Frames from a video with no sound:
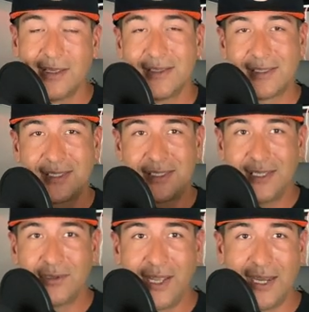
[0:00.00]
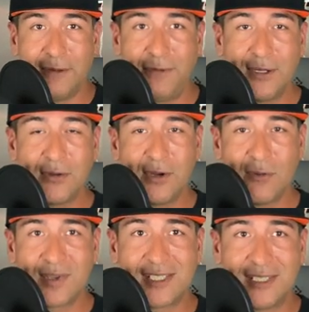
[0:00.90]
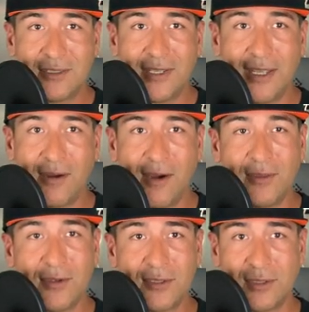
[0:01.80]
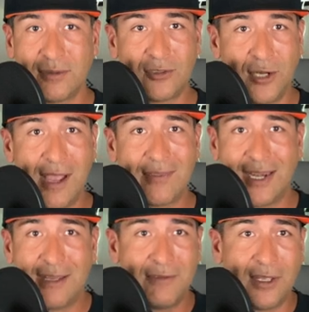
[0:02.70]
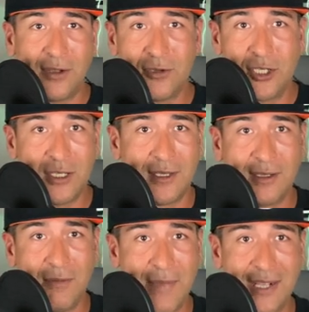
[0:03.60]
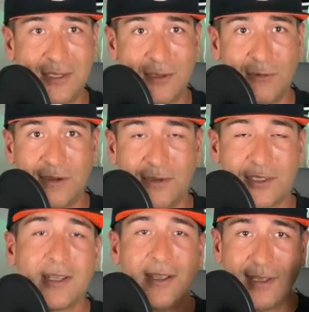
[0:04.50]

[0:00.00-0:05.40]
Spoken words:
Steelhead. If you don't know what steelhead are, those are trout that live in the ocean and come back to the rivers.